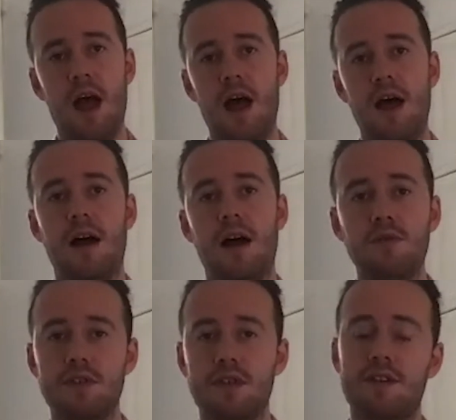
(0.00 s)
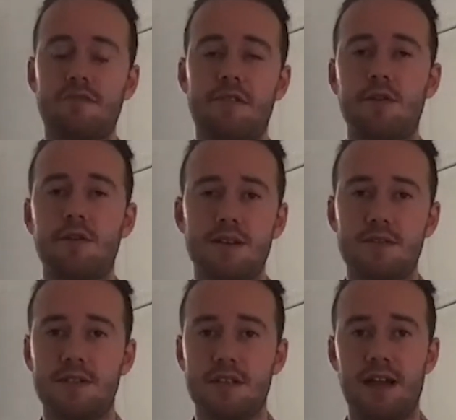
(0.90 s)
I would also like to throw in a quick
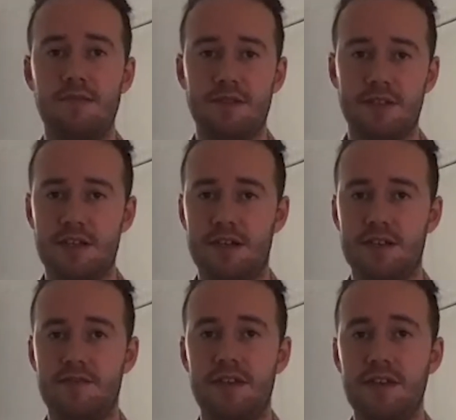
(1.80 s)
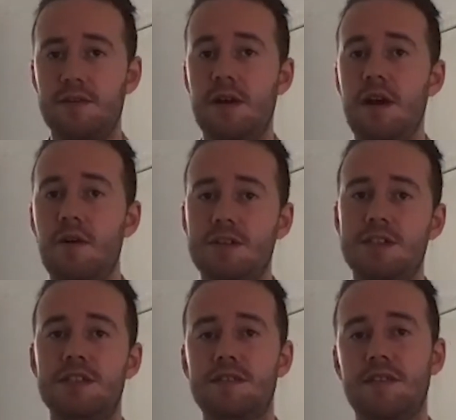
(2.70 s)
little disclaimer at the start of this video, which is
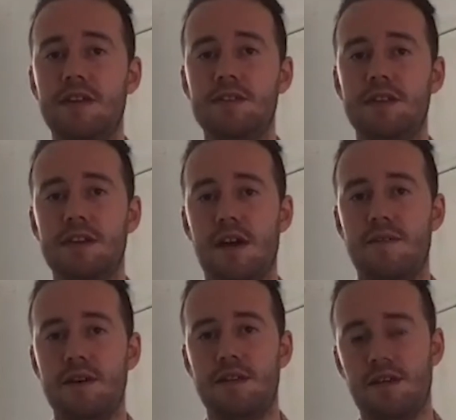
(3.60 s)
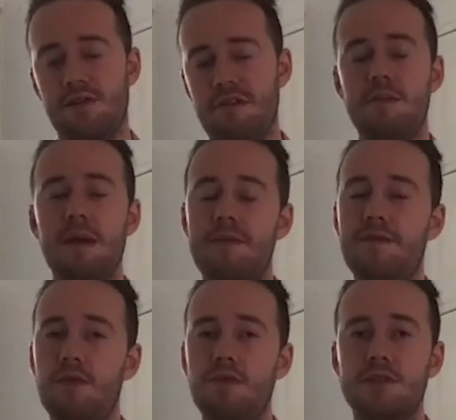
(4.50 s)
this video is going to cover the three, maybe
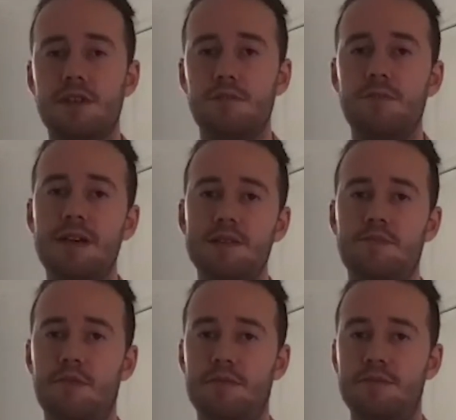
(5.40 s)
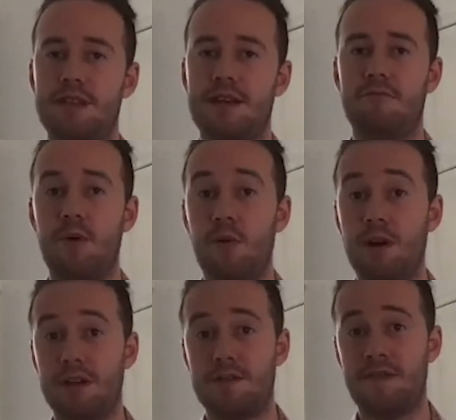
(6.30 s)
four or so biggest problems that remote
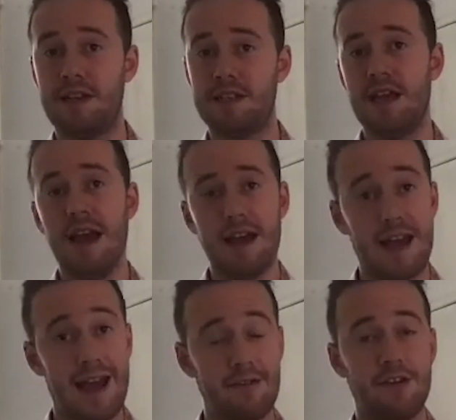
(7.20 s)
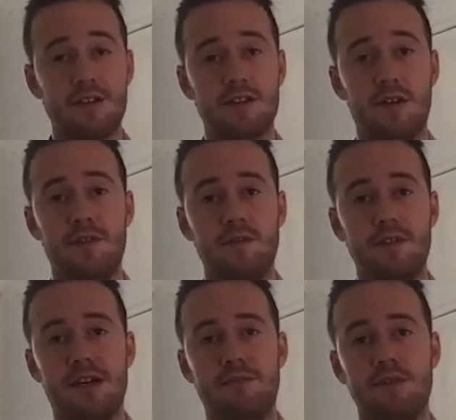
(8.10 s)
workers face and how you can solve them with
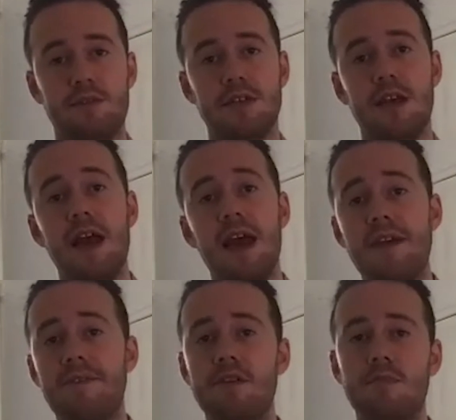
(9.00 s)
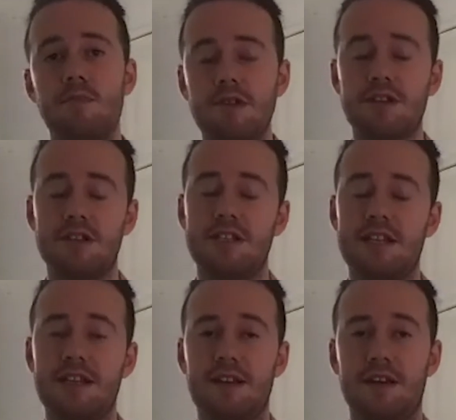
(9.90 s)
chatbots. If you're more interested
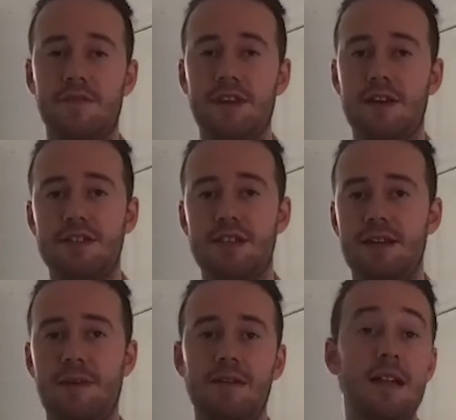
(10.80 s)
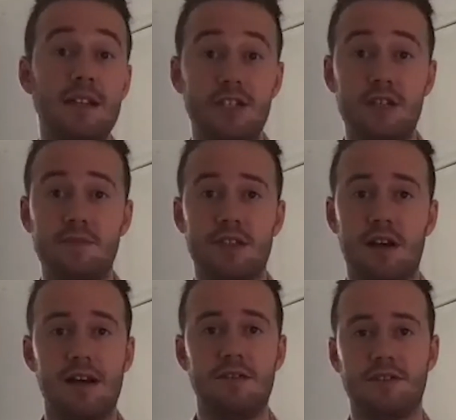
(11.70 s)
in the kind of video, say, about leadership
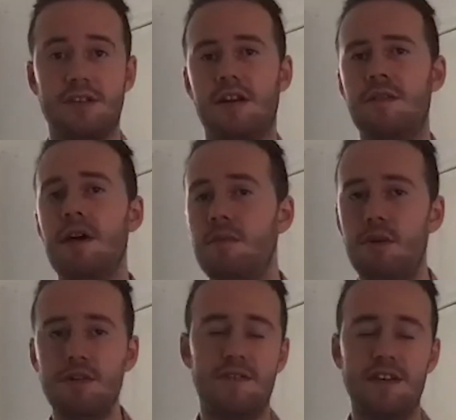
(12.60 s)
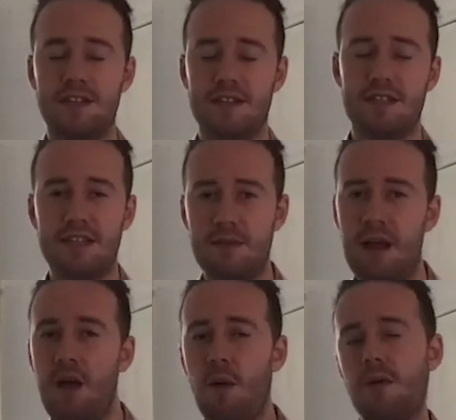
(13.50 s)
styles and kind of motivating the team,
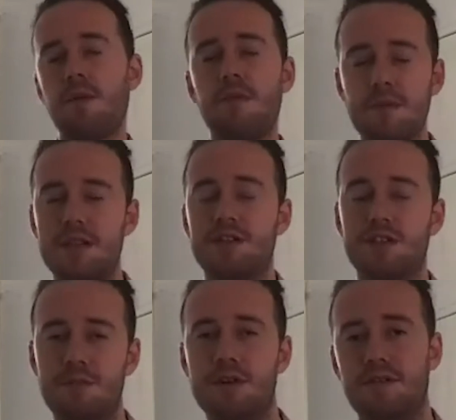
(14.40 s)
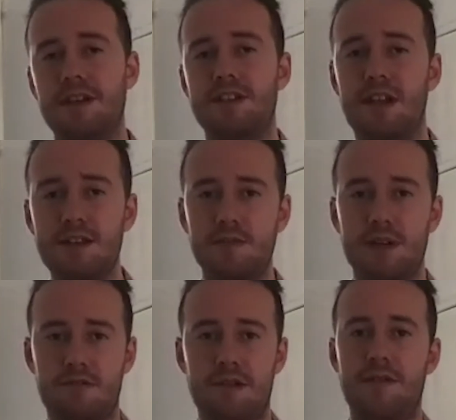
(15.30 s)
well, we'll probably touch on motivation a little bit
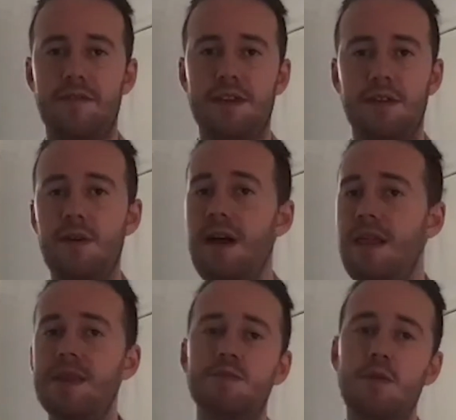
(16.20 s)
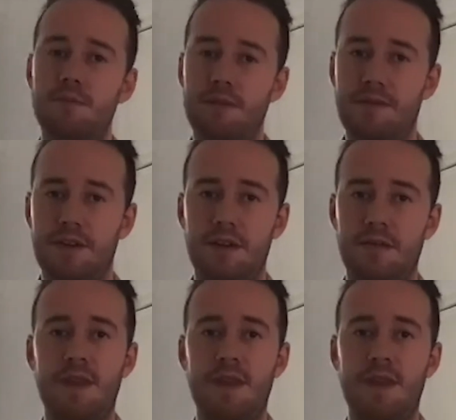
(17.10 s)
throughout the video. This won't be for you.